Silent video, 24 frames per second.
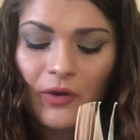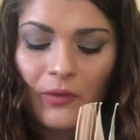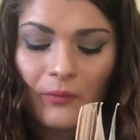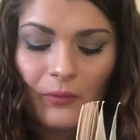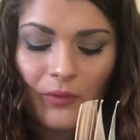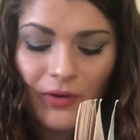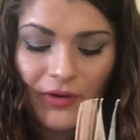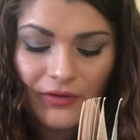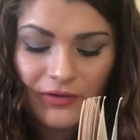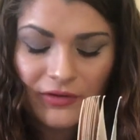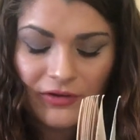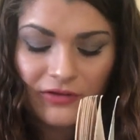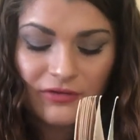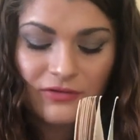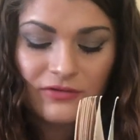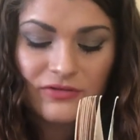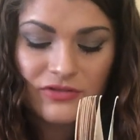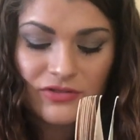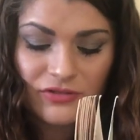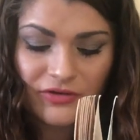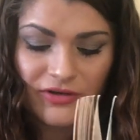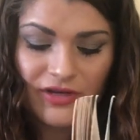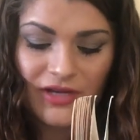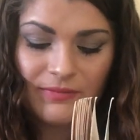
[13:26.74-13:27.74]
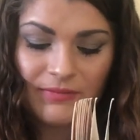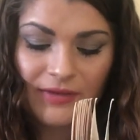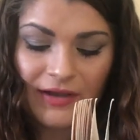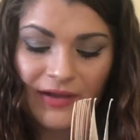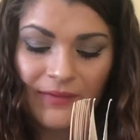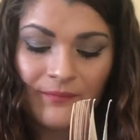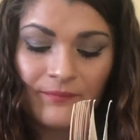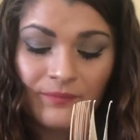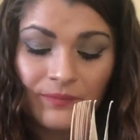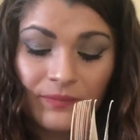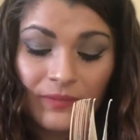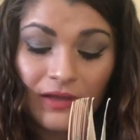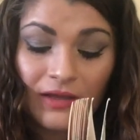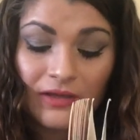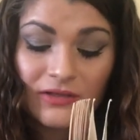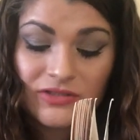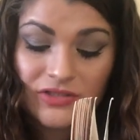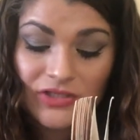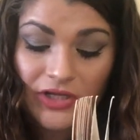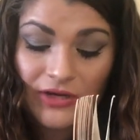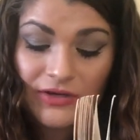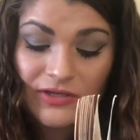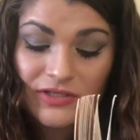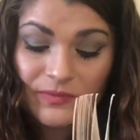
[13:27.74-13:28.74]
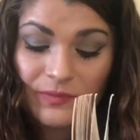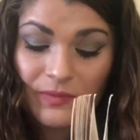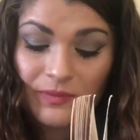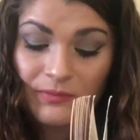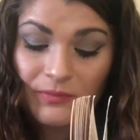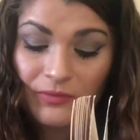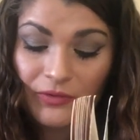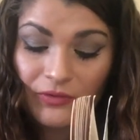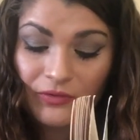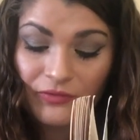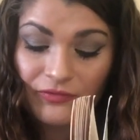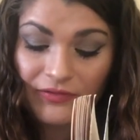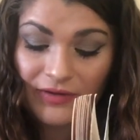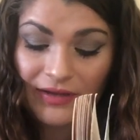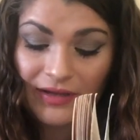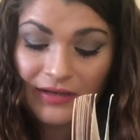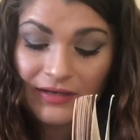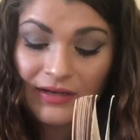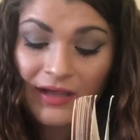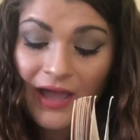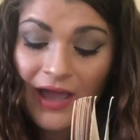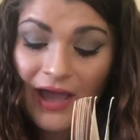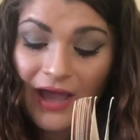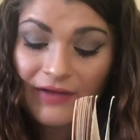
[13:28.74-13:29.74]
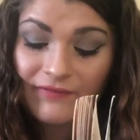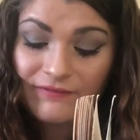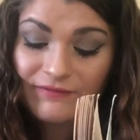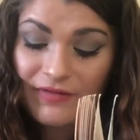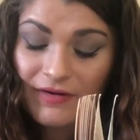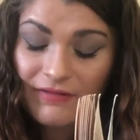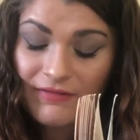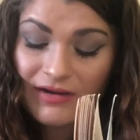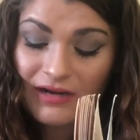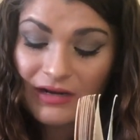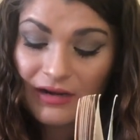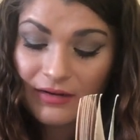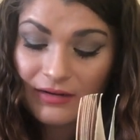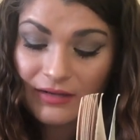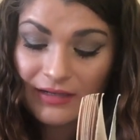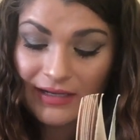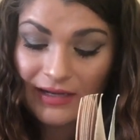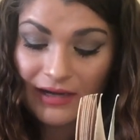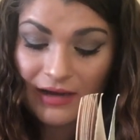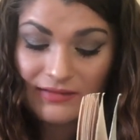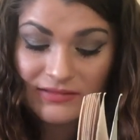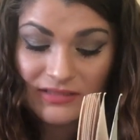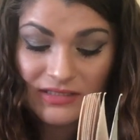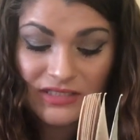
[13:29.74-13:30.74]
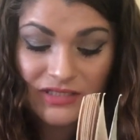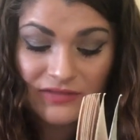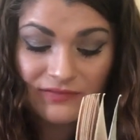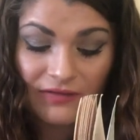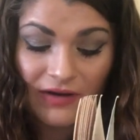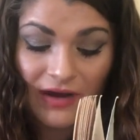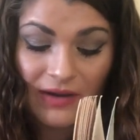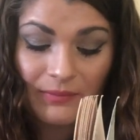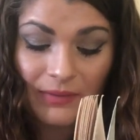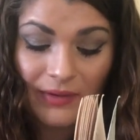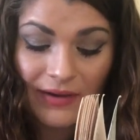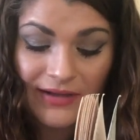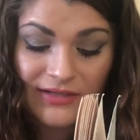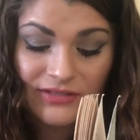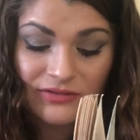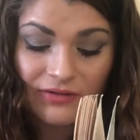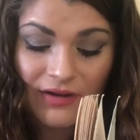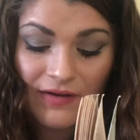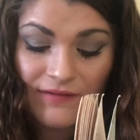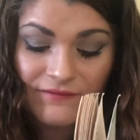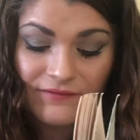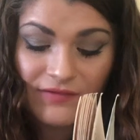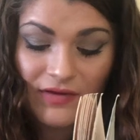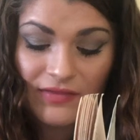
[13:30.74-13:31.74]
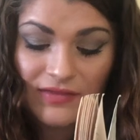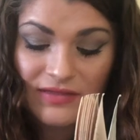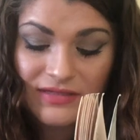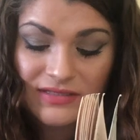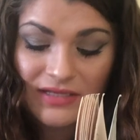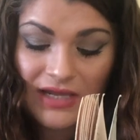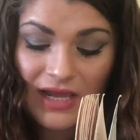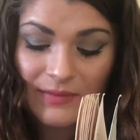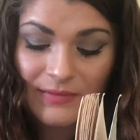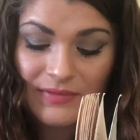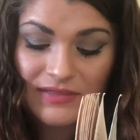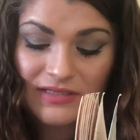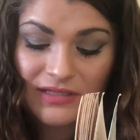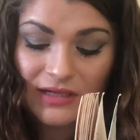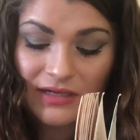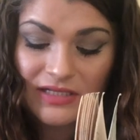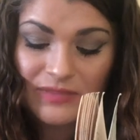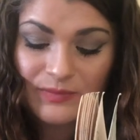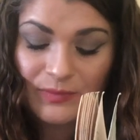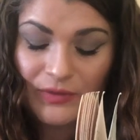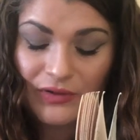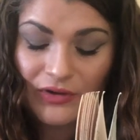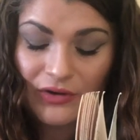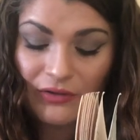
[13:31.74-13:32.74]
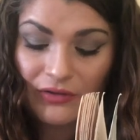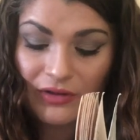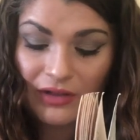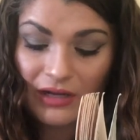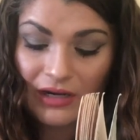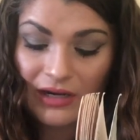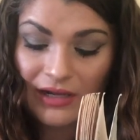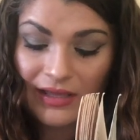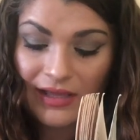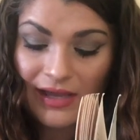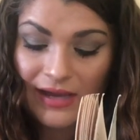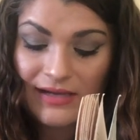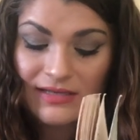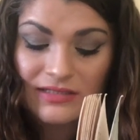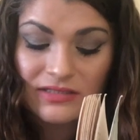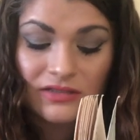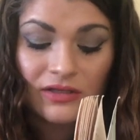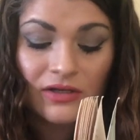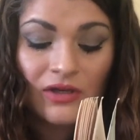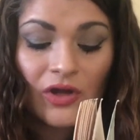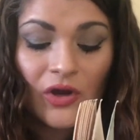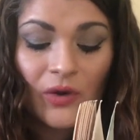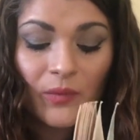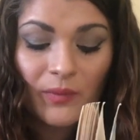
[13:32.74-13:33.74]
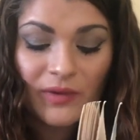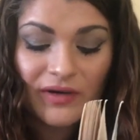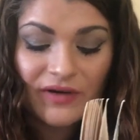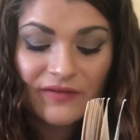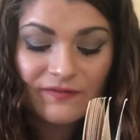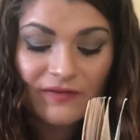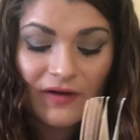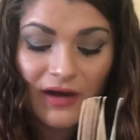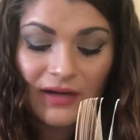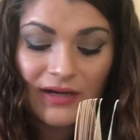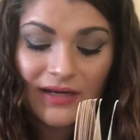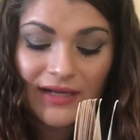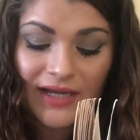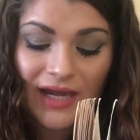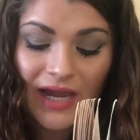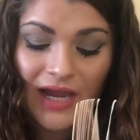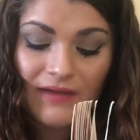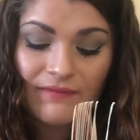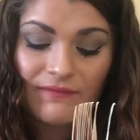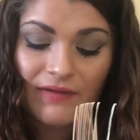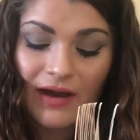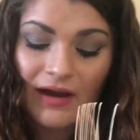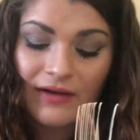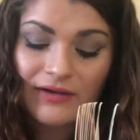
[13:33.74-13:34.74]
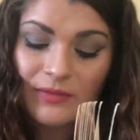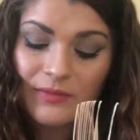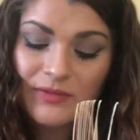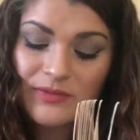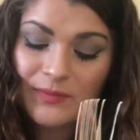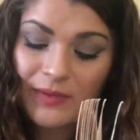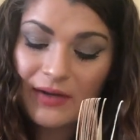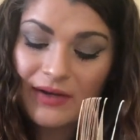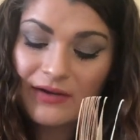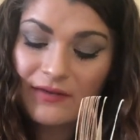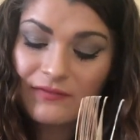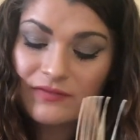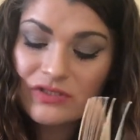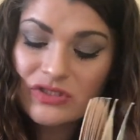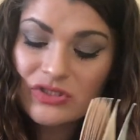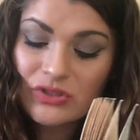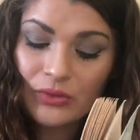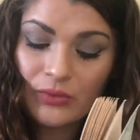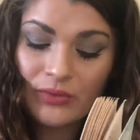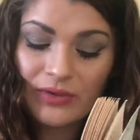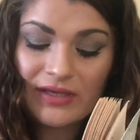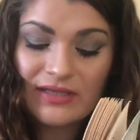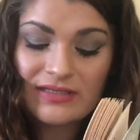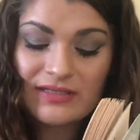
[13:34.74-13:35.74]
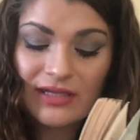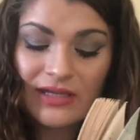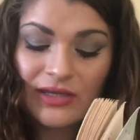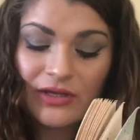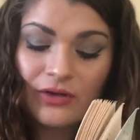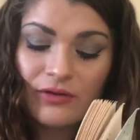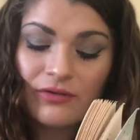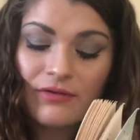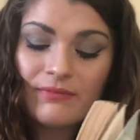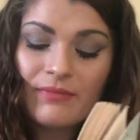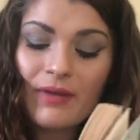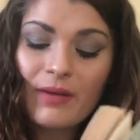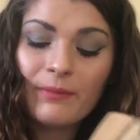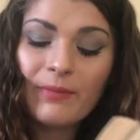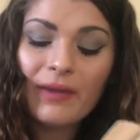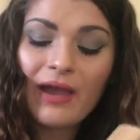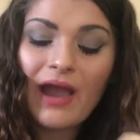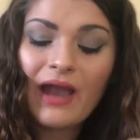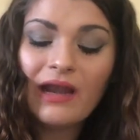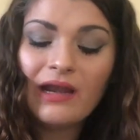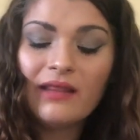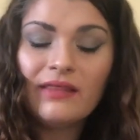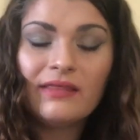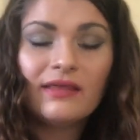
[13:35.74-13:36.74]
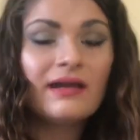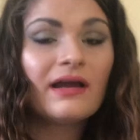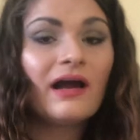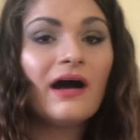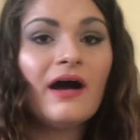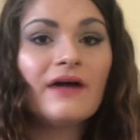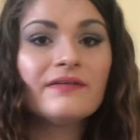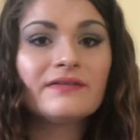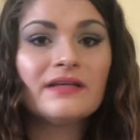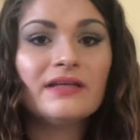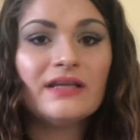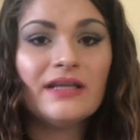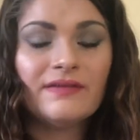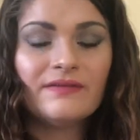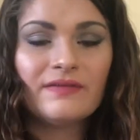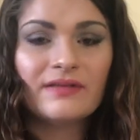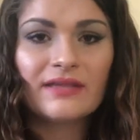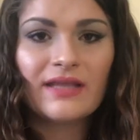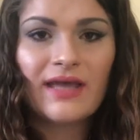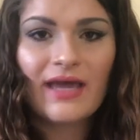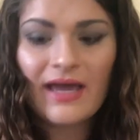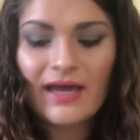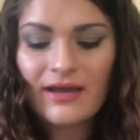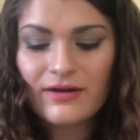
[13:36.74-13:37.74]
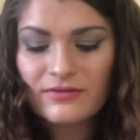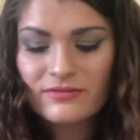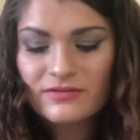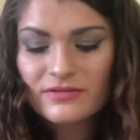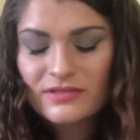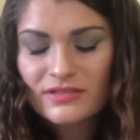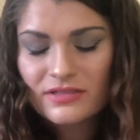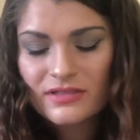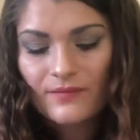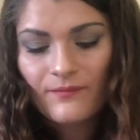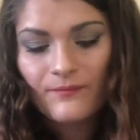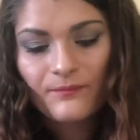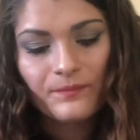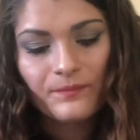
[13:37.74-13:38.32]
woken screaming, dosed with morphine, and very luckily identified by his grandfather's name inside his binocular case. When he finally came round and was well enough to talk, he said he couldn't remember anything after leaving the house.